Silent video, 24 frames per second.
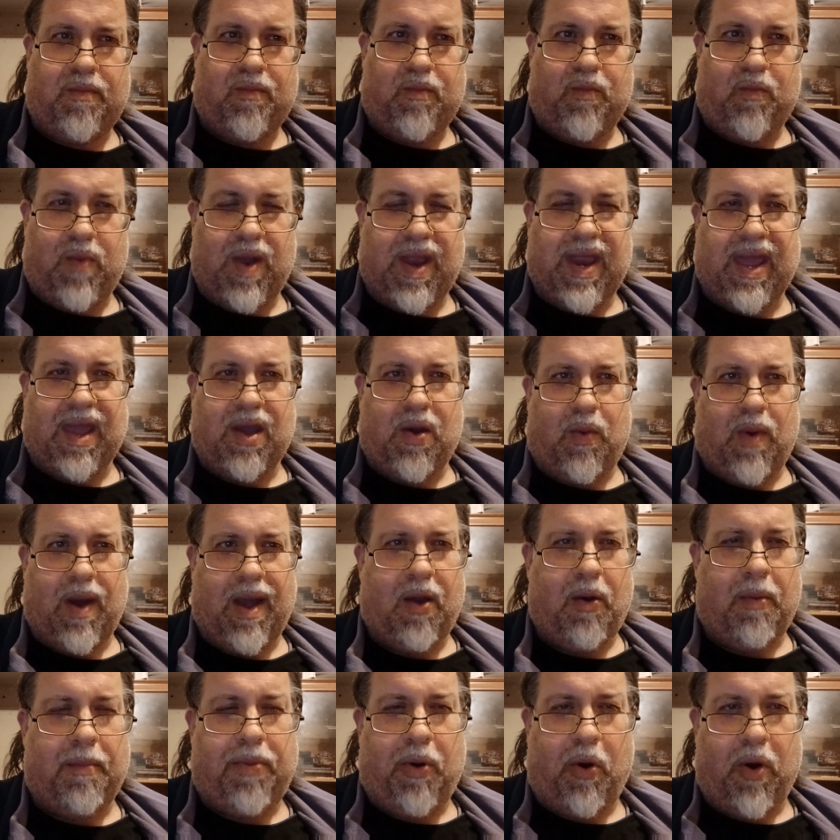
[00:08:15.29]
winning away
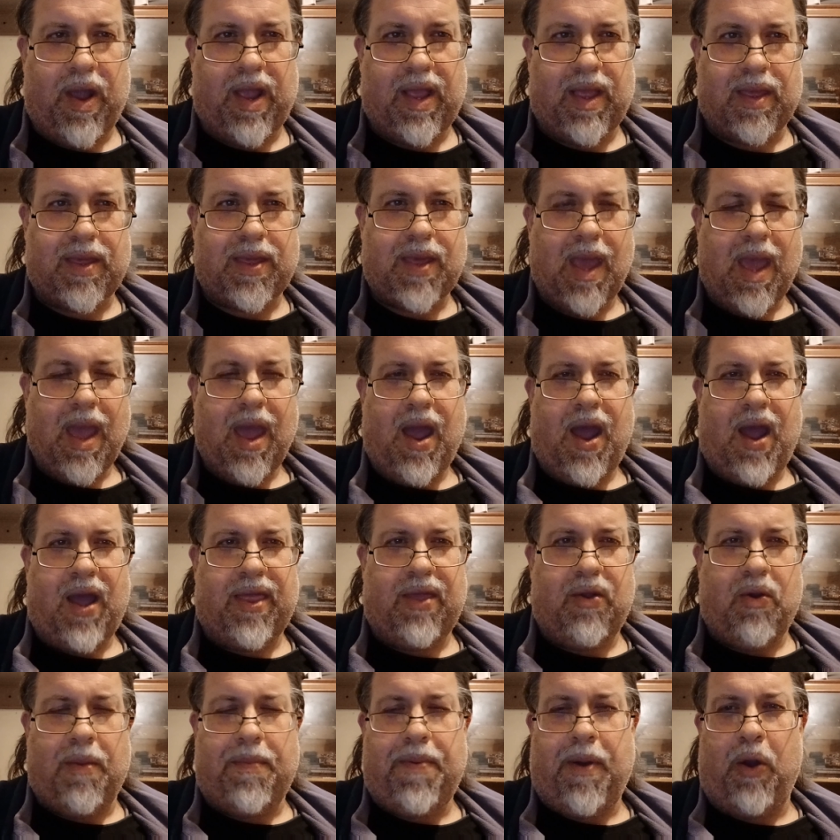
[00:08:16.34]
on points, and
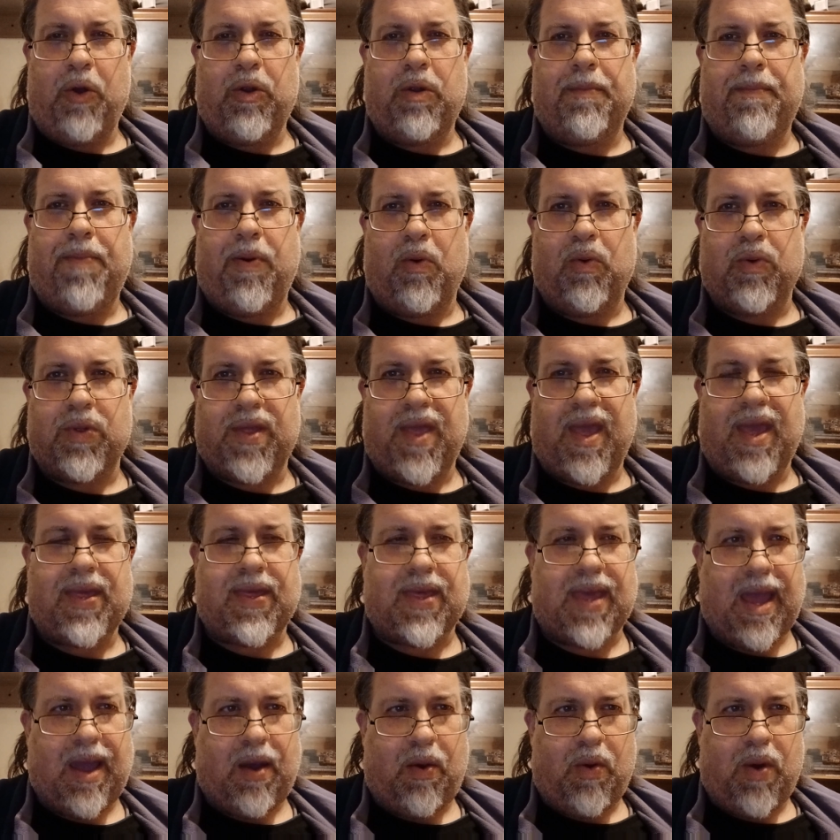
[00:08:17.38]
their opponent pulls
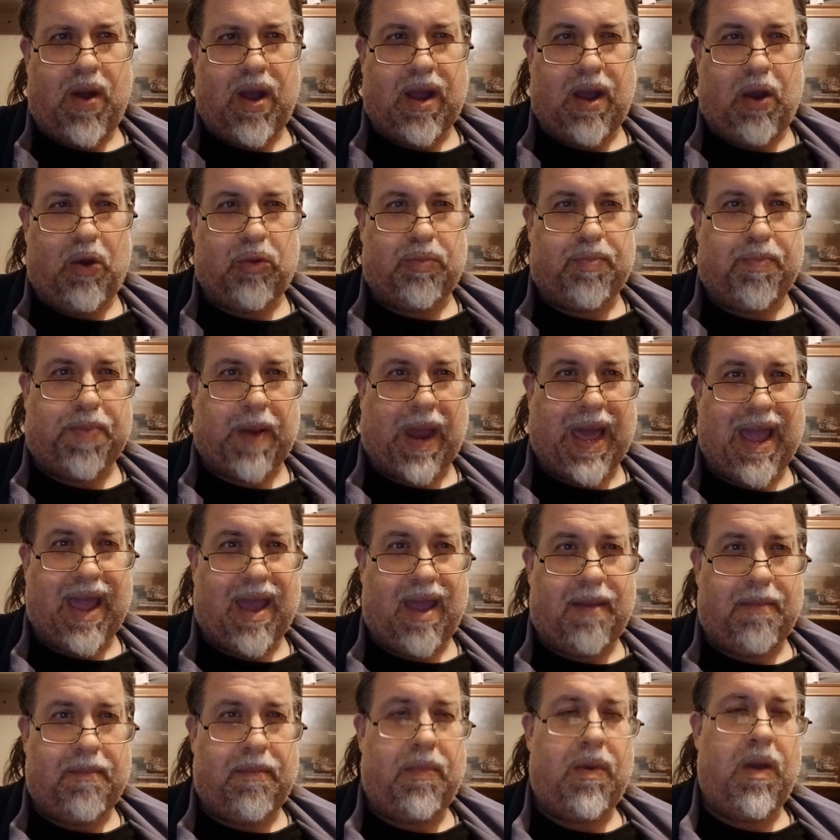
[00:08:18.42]
this out and goes
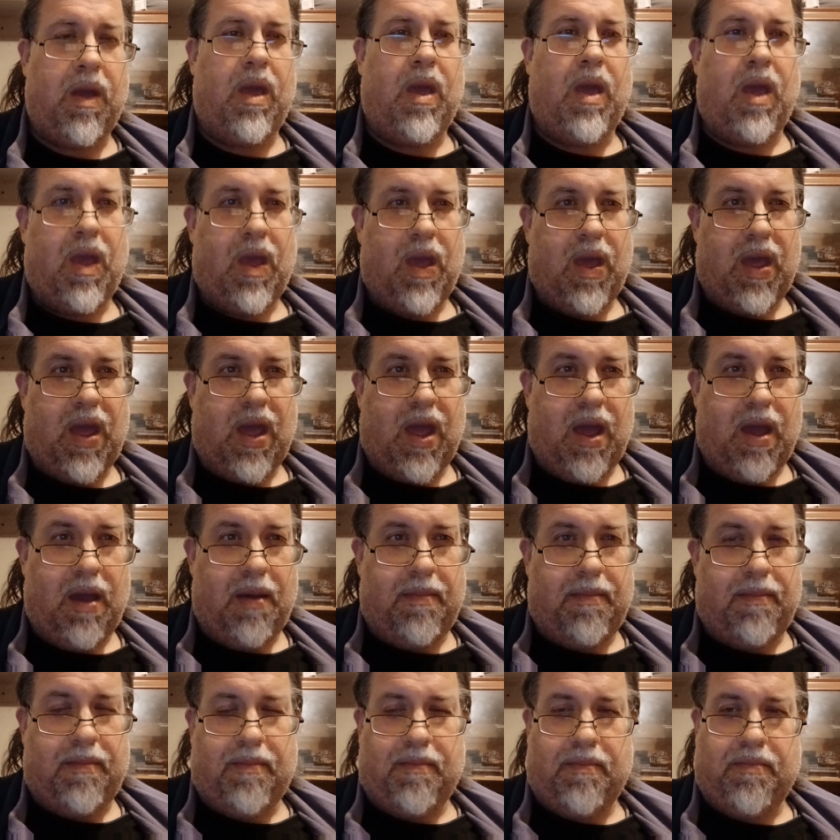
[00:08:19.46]
blam.
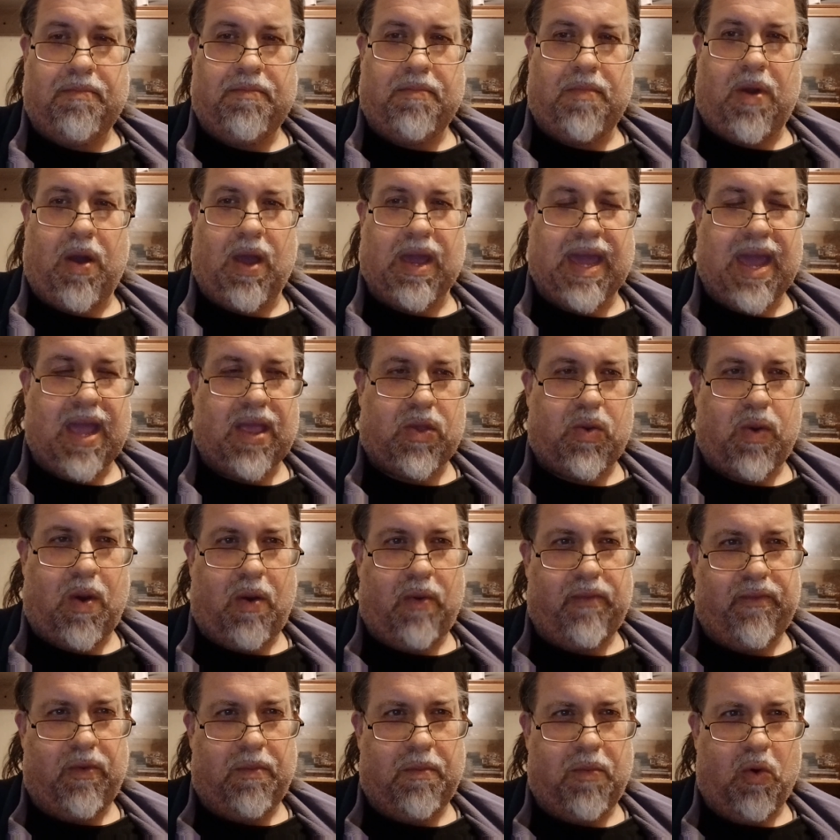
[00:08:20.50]
I get
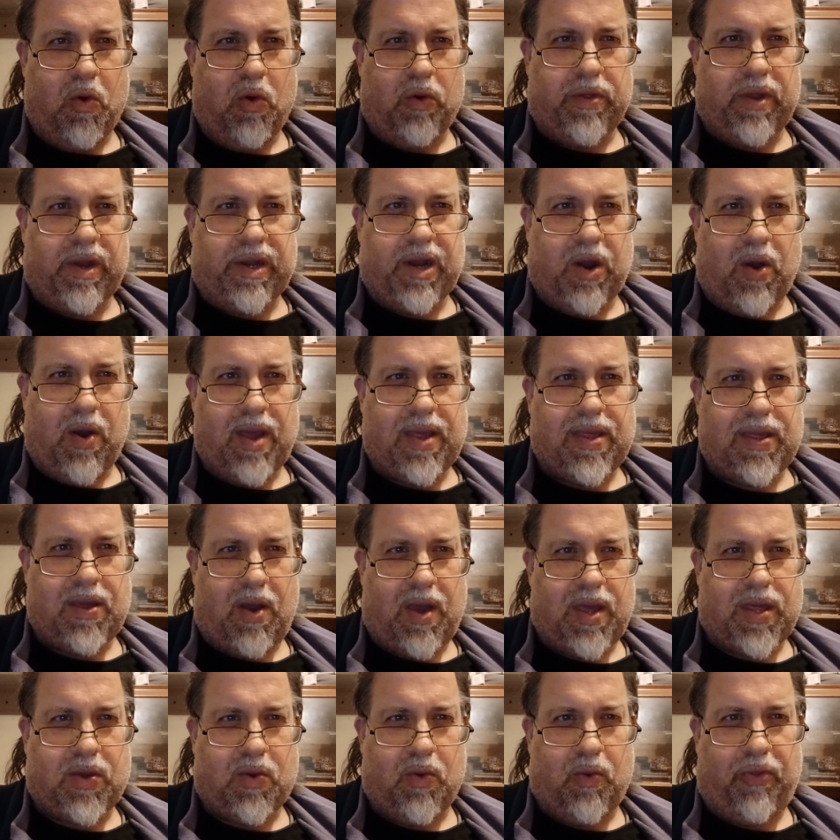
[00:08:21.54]
12 or more on the dice.
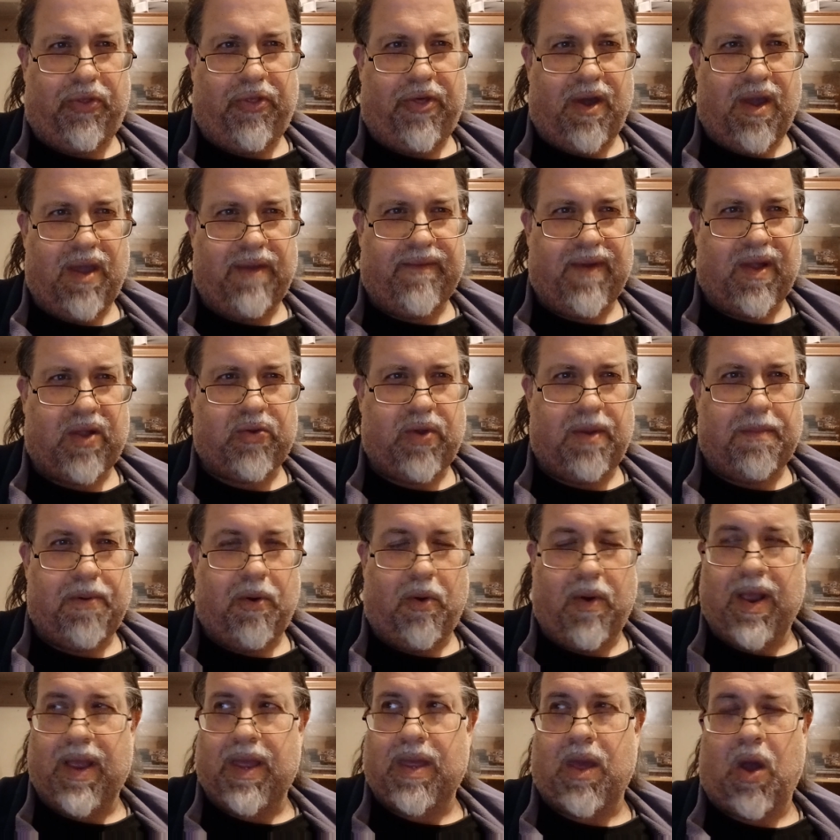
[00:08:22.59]
I score 30 victory
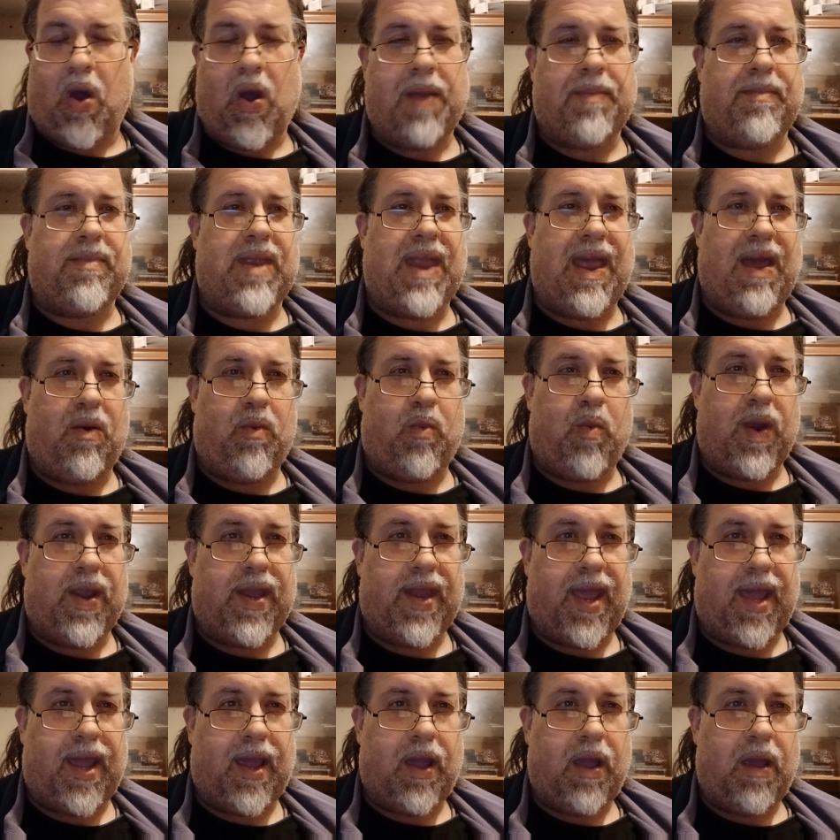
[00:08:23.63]
points. I'm now
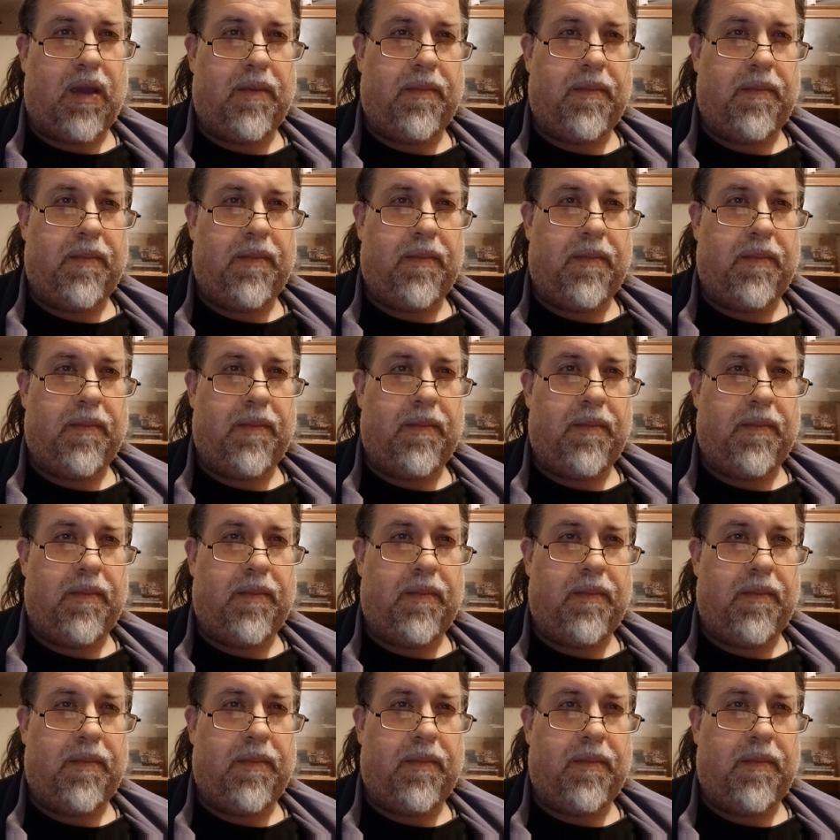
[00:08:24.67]
winning,